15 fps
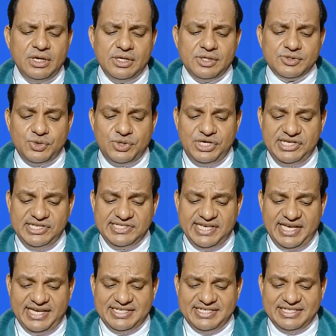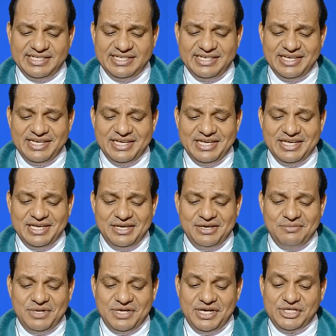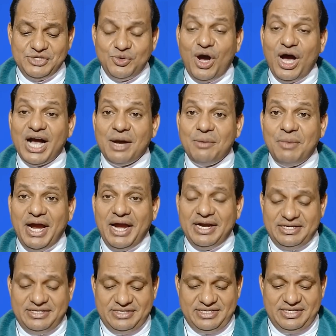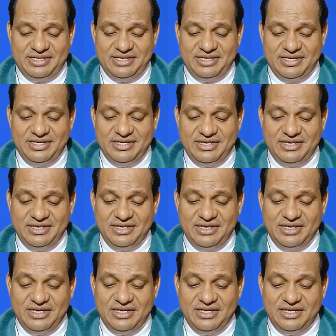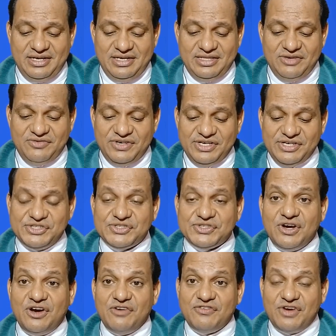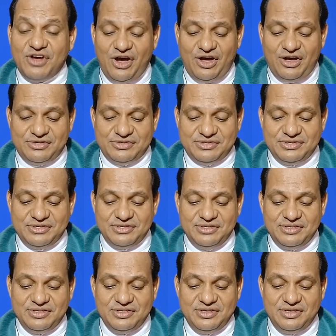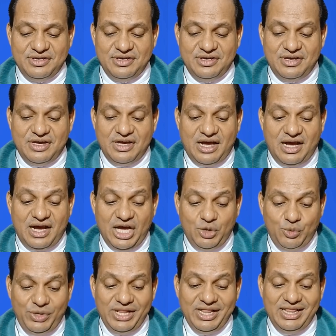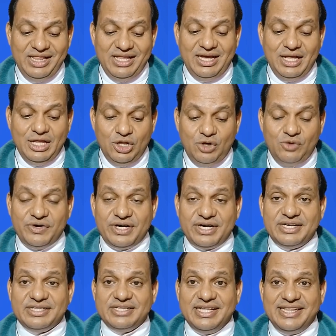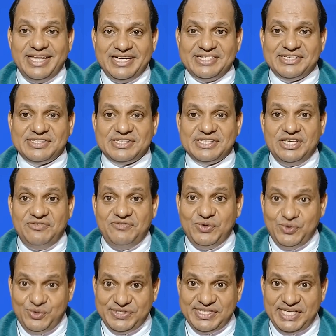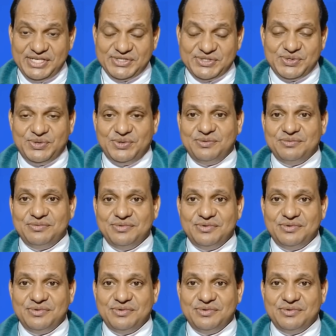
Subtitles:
So he said, "But at your command," the words of God, "I will lower the nets. If you say so,